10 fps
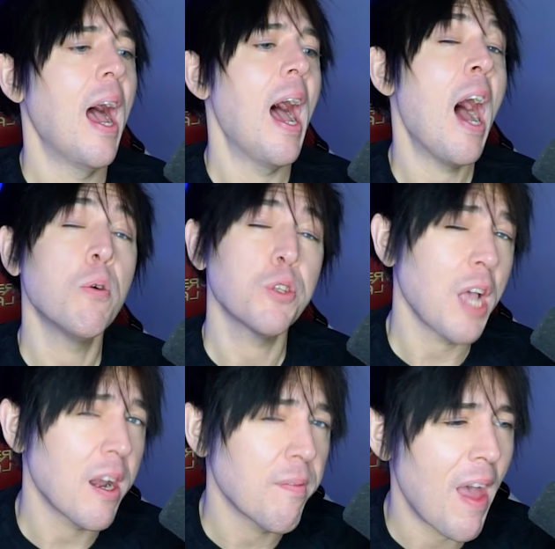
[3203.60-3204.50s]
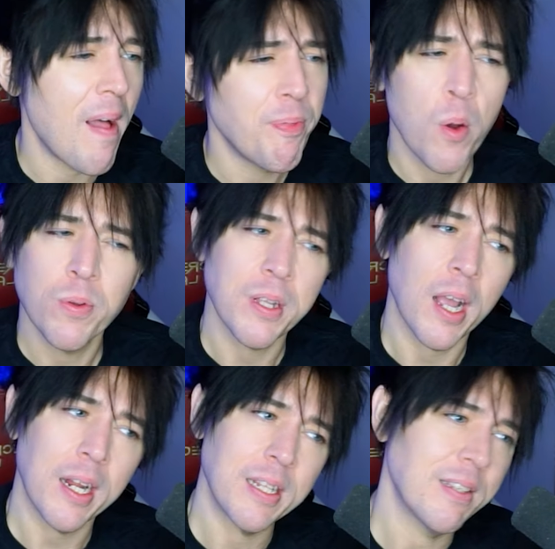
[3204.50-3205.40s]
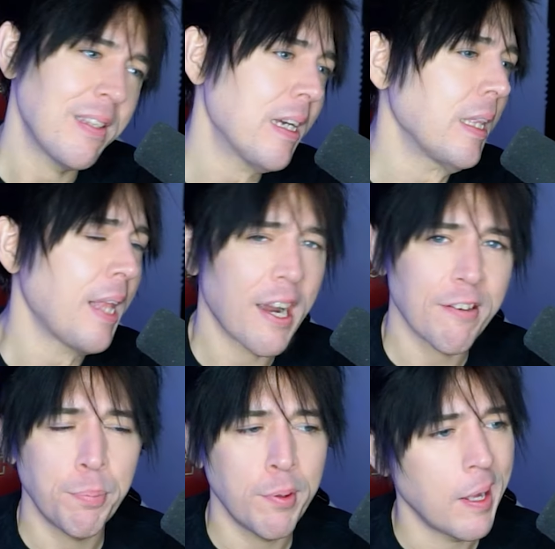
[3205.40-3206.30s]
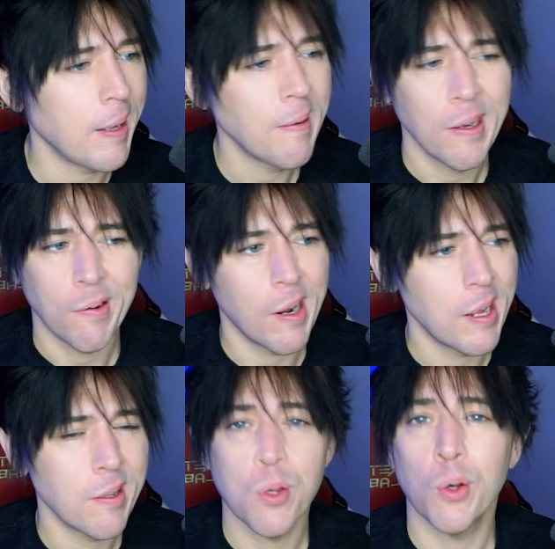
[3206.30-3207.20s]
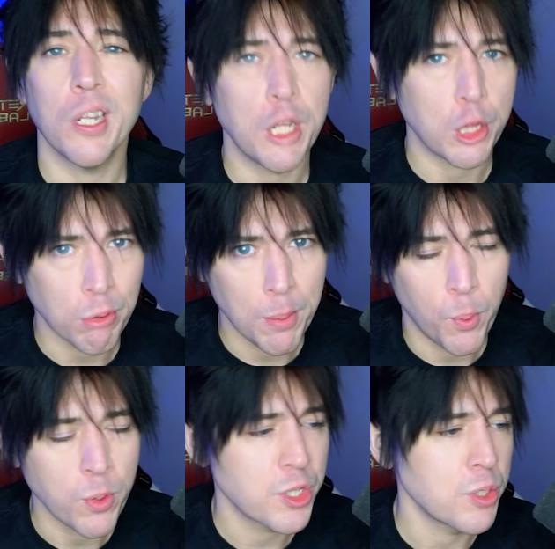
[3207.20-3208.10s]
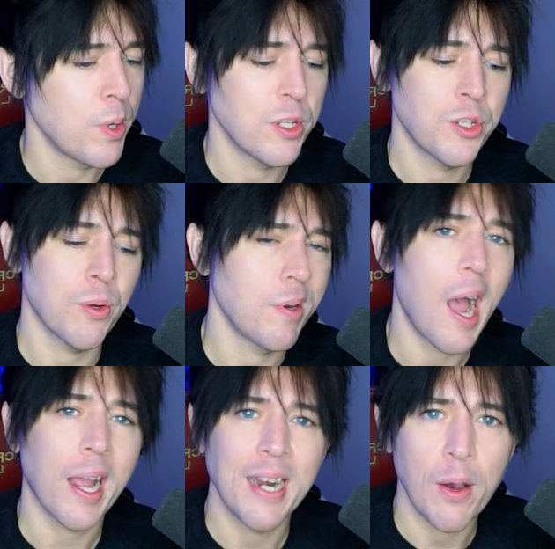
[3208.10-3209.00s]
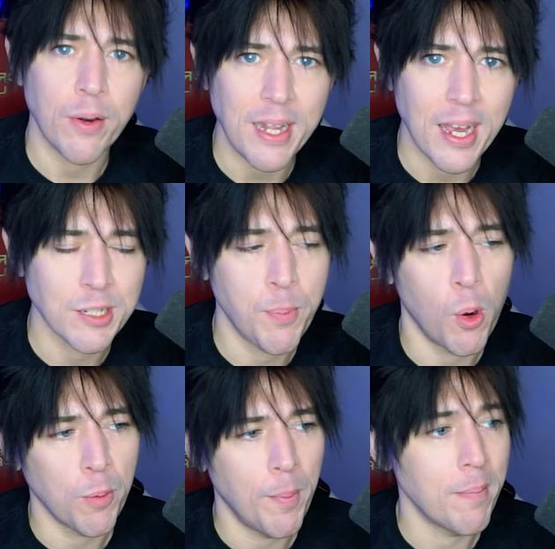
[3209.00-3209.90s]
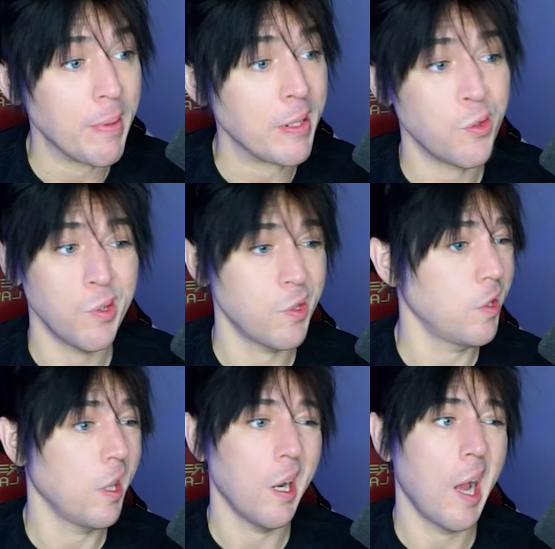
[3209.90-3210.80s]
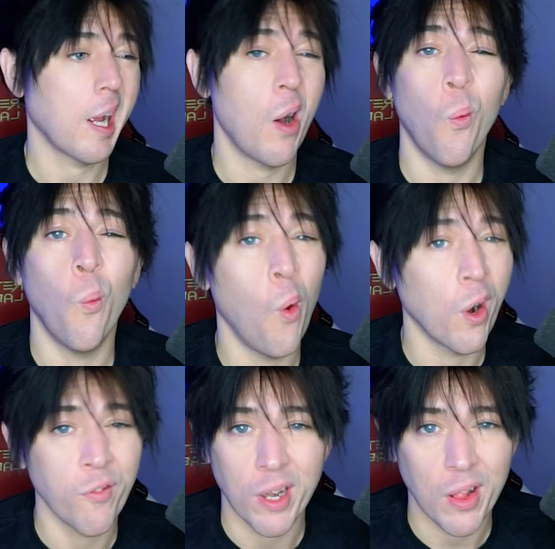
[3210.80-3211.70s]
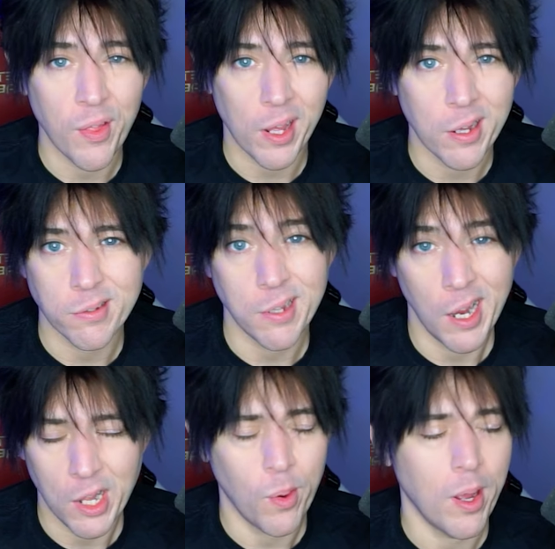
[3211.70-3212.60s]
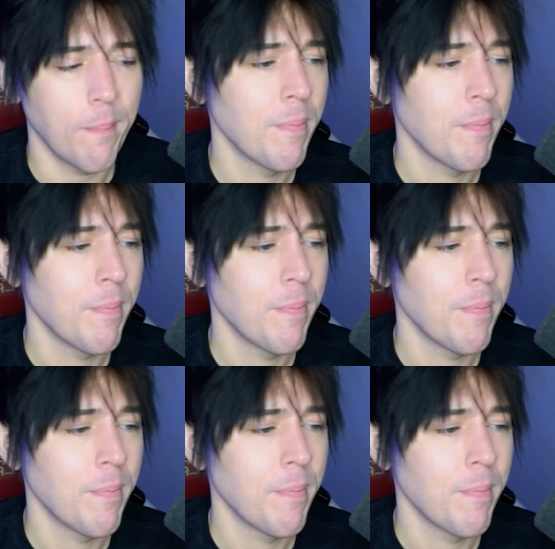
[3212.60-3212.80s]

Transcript: Outside of that, though, it's not going to see a lot of play, right? You only need 3 points to win. So knocking out an EX Pokemon means you just need to knock out 1 of anything else anyway.